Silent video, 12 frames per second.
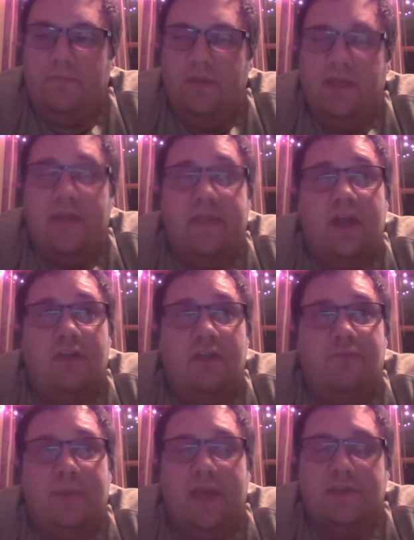Yeah, the
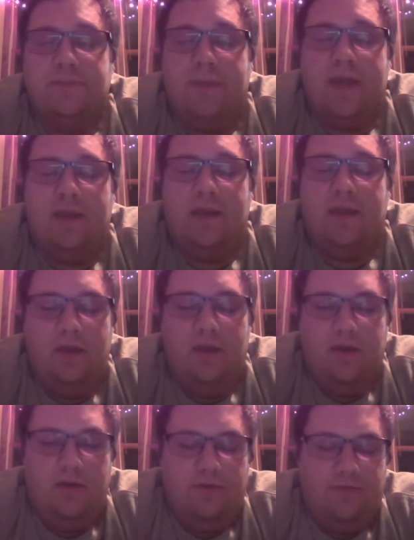NFPA spec
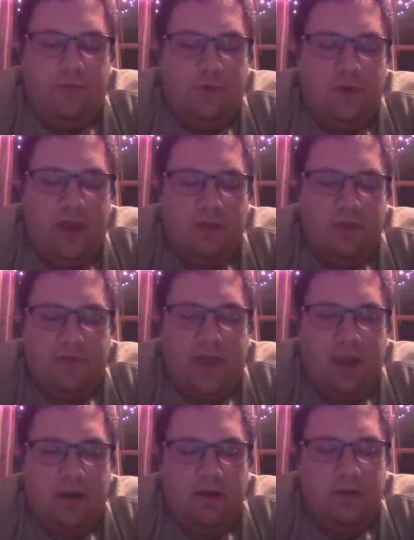for
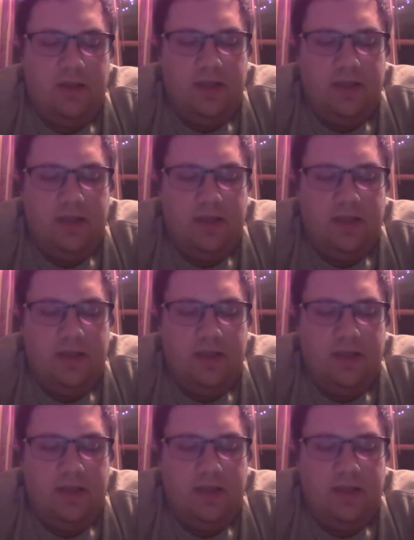healthcare